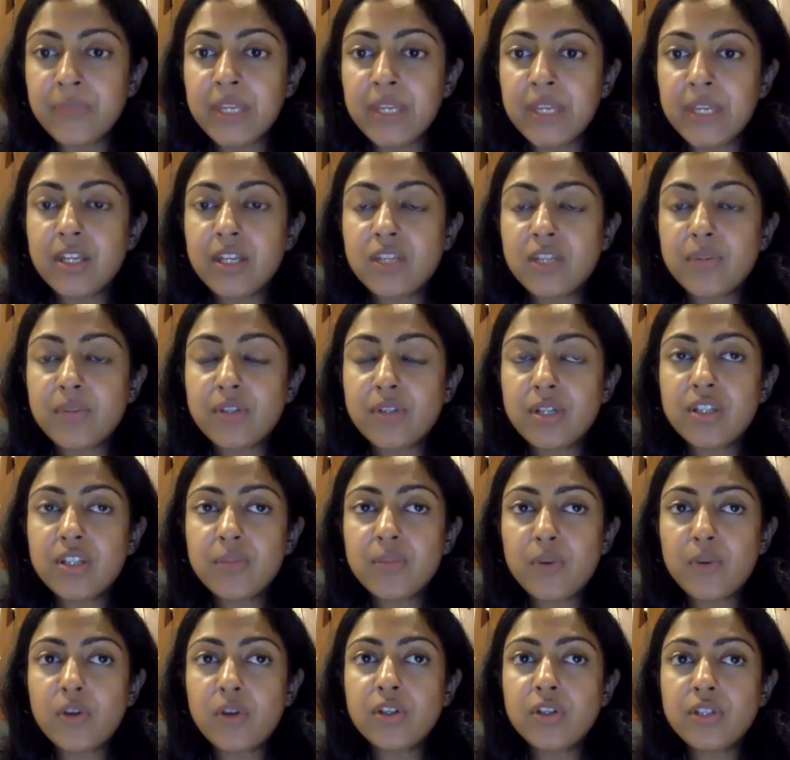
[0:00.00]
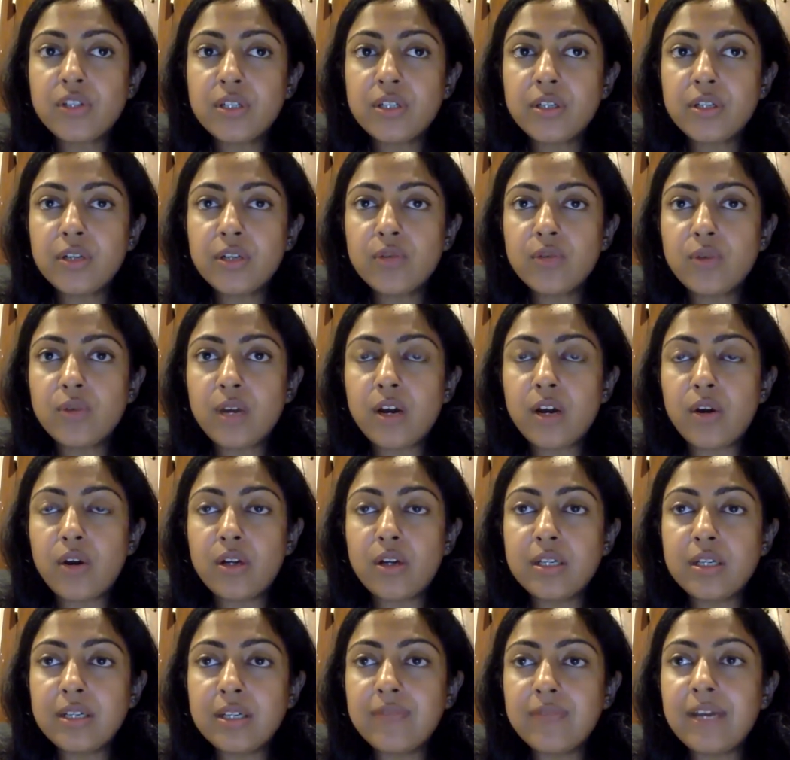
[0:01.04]
especially small children who are on
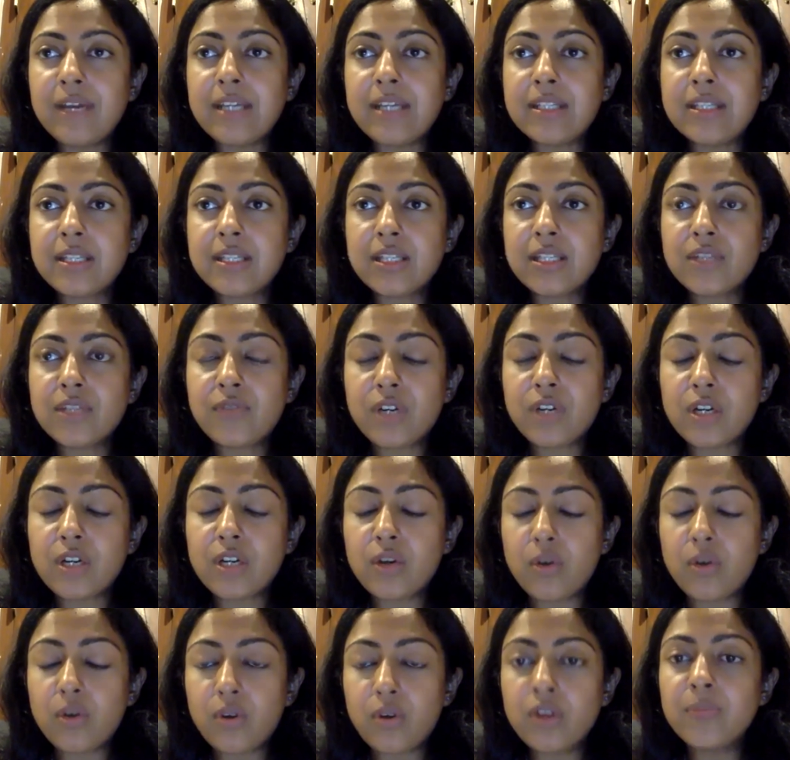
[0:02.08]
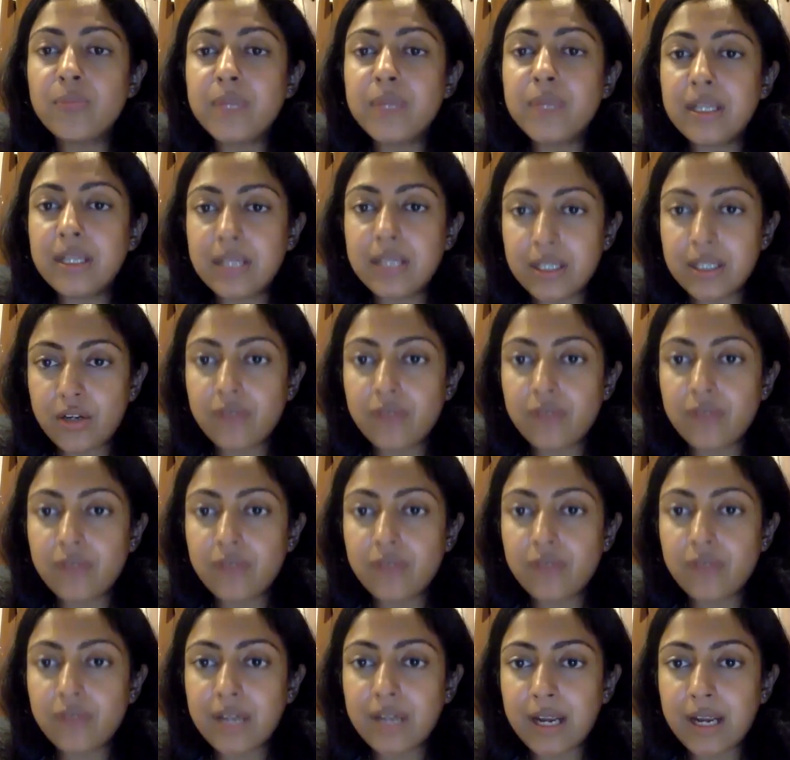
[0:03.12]
devices for a long period of
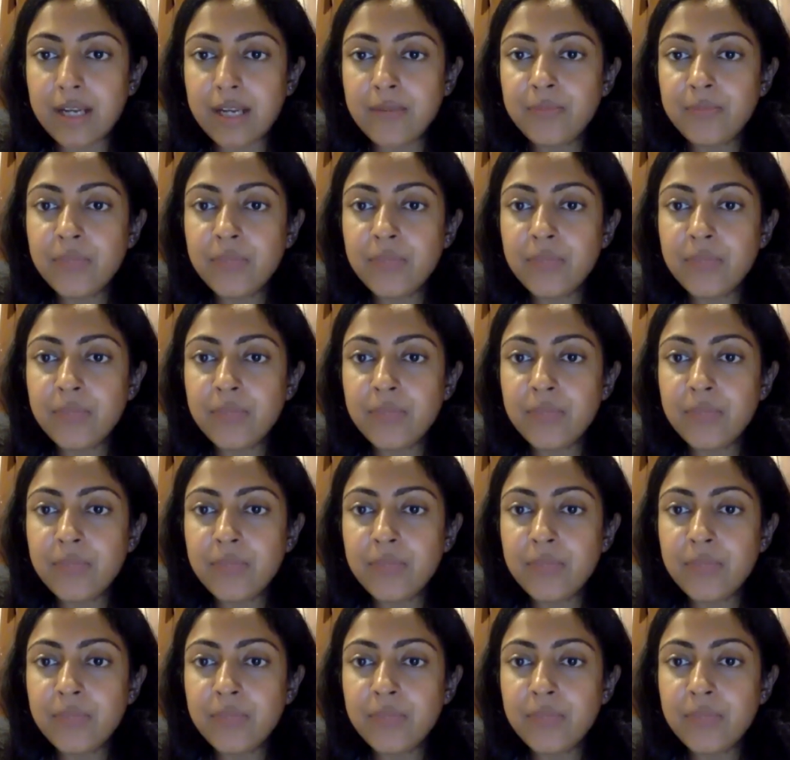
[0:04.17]
time,